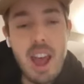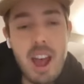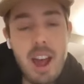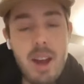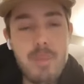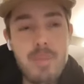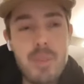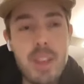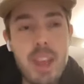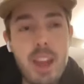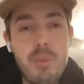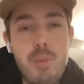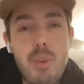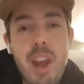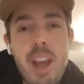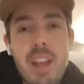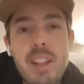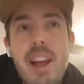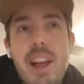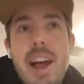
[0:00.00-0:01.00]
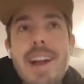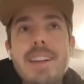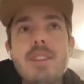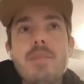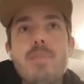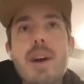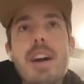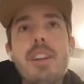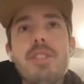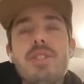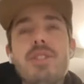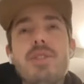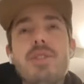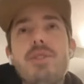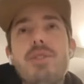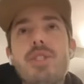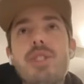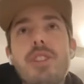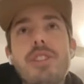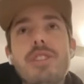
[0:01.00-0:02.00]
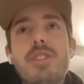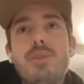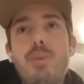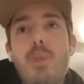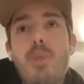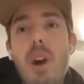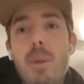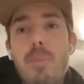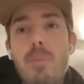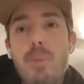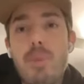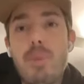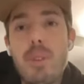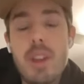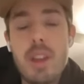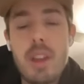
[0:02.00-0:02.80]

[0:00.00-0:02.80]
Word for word: Um, and what I liked about SushiSwap